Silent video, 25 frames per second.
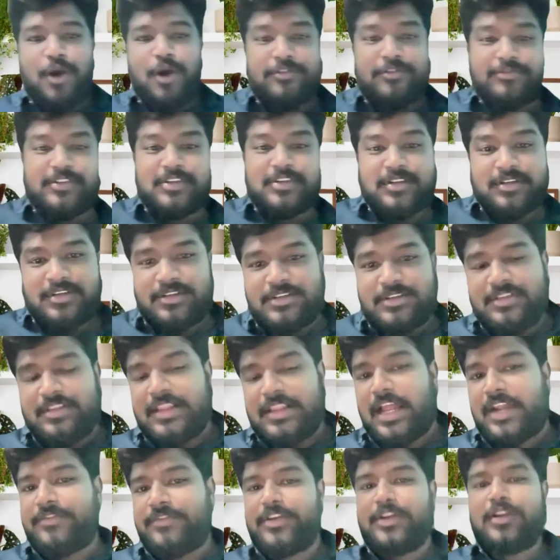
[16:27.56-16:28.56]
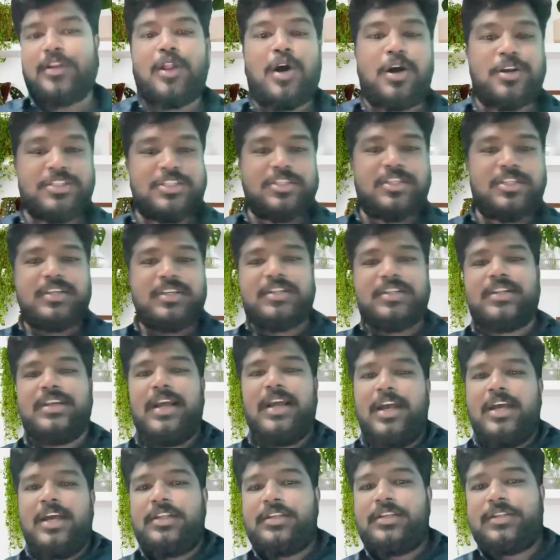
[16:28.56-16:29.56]
offer that we are launching
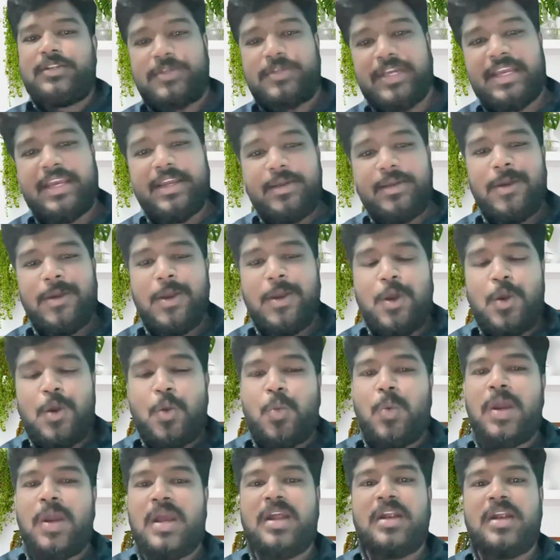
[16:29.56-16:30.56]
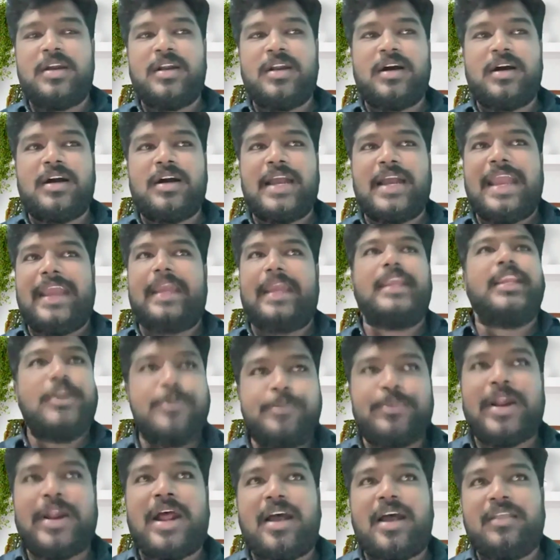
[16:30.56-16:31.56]
today, where any
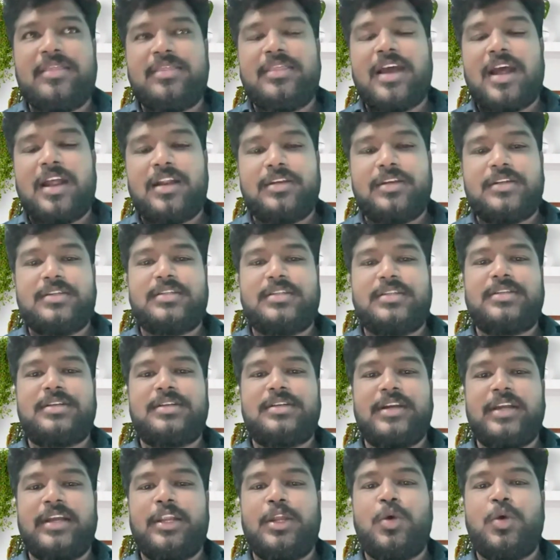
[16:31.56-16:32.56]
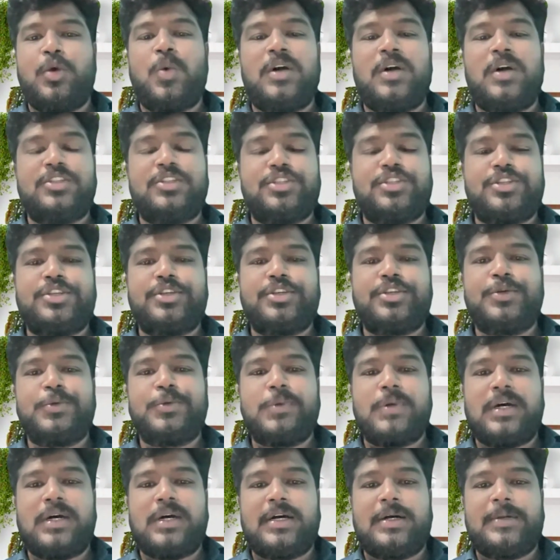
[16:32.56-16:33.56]
brand that wants
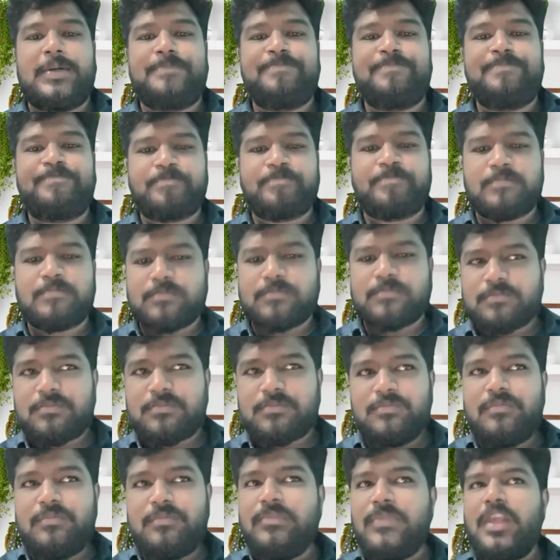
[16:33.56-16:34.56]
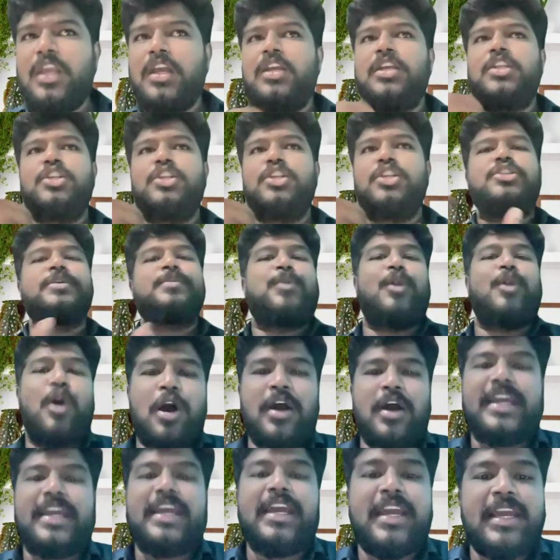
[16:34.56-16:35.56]
to
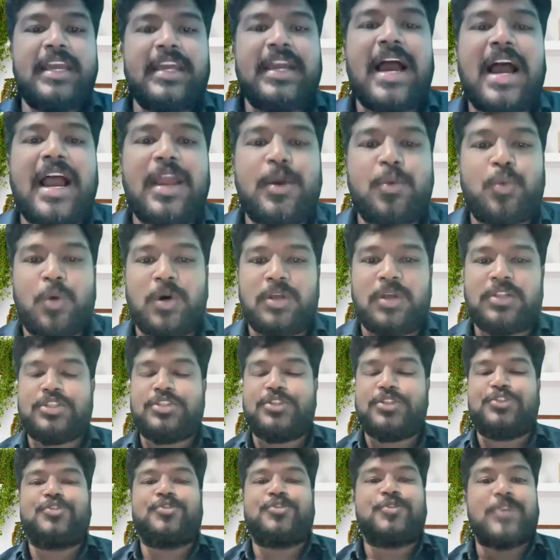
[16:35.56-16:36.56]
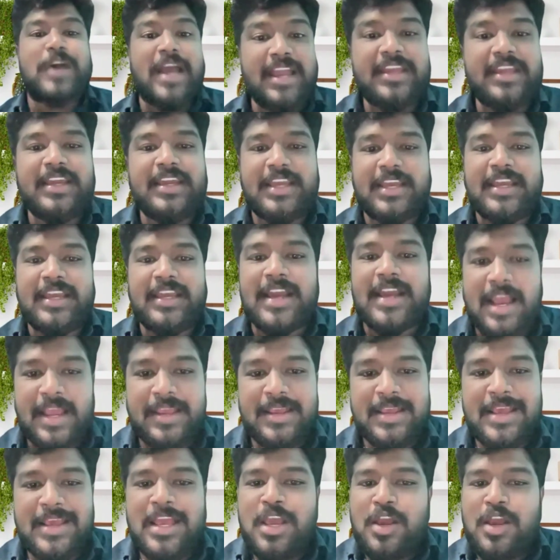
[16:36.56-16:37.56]
deploy AI, wants to try
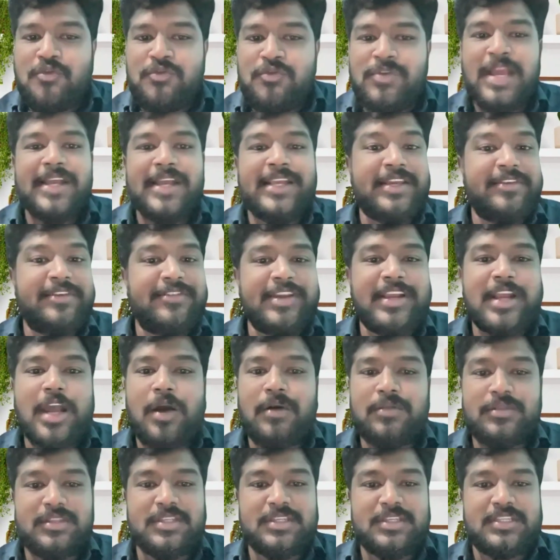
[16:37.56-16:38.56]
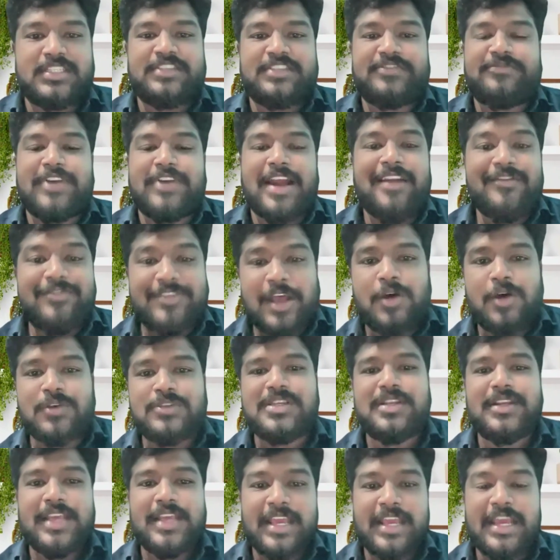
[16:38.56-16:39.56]
AI, we are giving out this
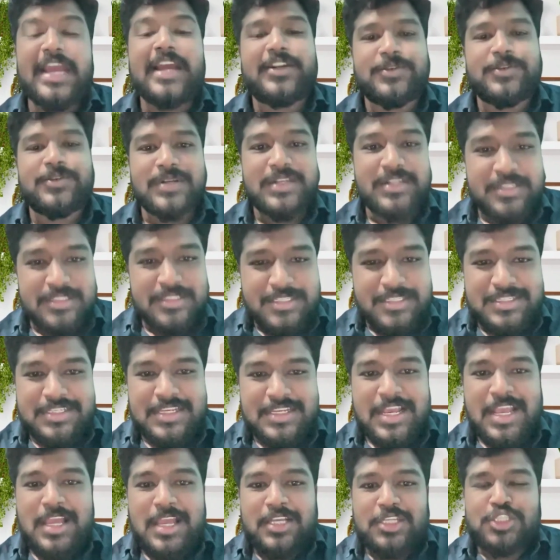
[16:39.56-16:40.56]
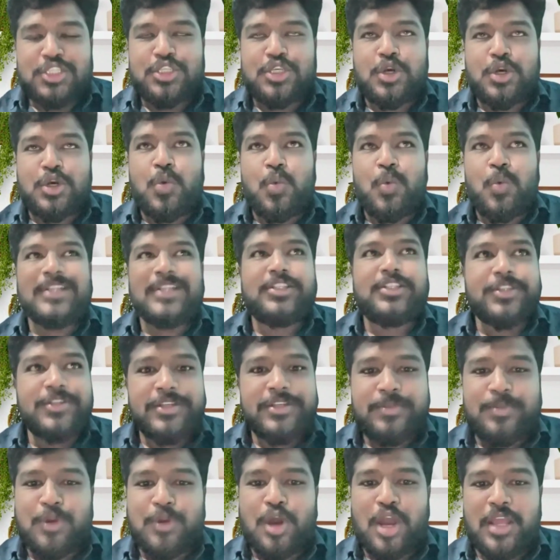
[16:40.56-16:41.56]
5,000 AI credits. So once you
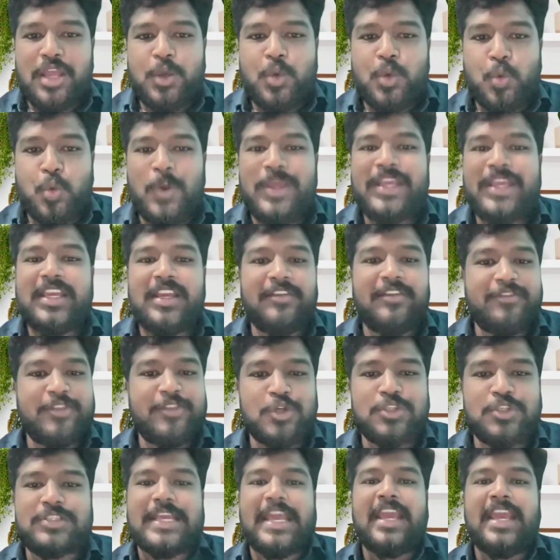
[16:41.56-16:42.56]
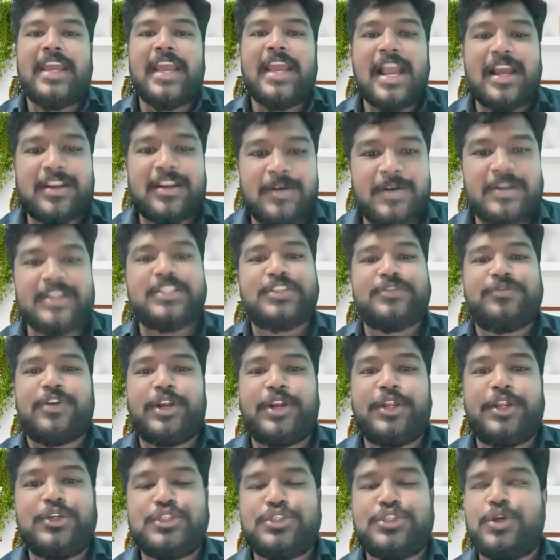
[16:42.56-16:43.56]
deploy, we give those AI credits
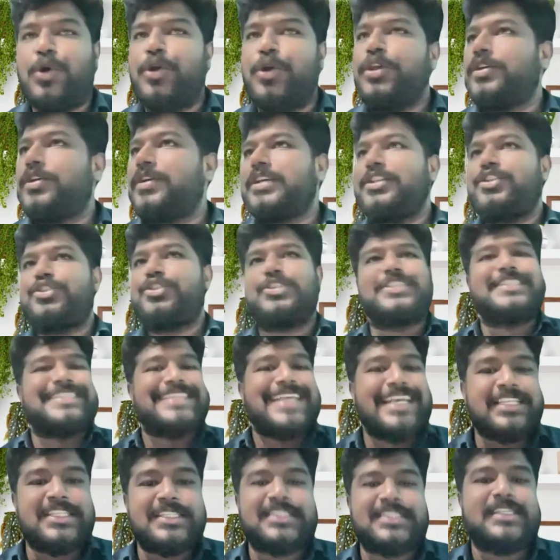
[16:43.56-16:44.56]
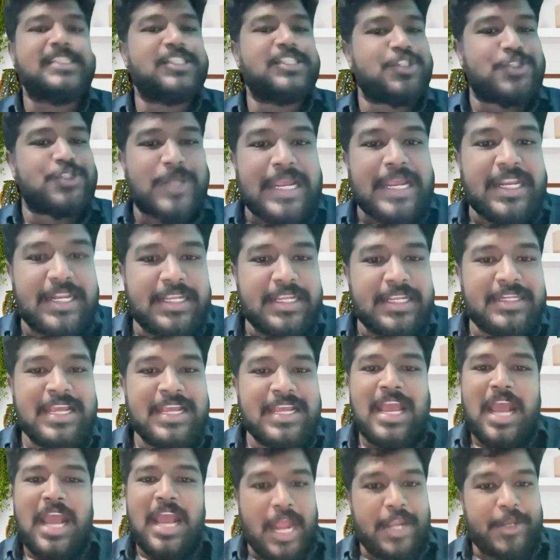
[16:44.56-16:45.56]
for you. So you can just test it, train it,
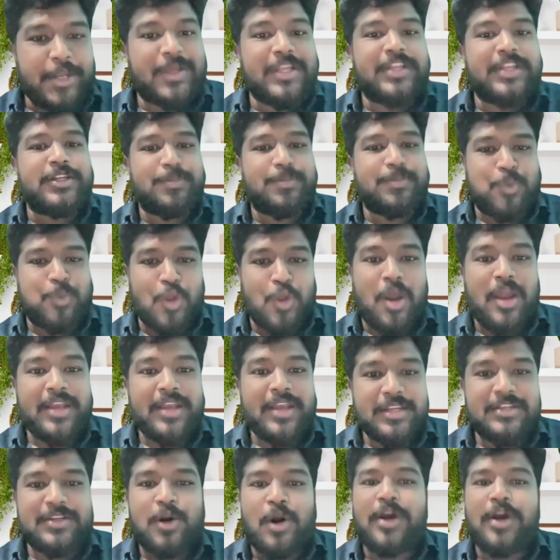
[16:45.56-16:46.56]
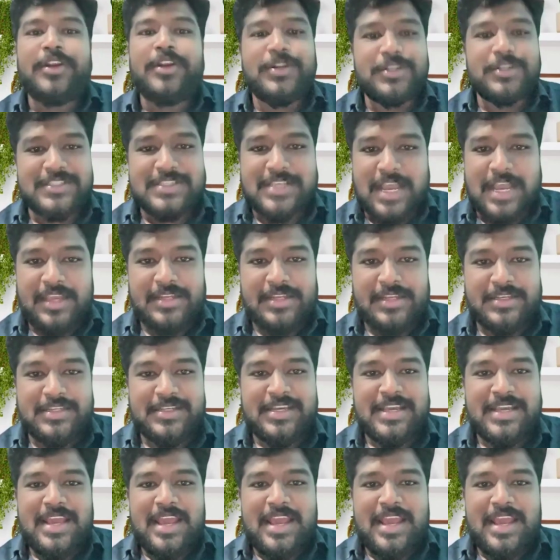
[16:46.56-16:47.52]
and you can deploy it on your site.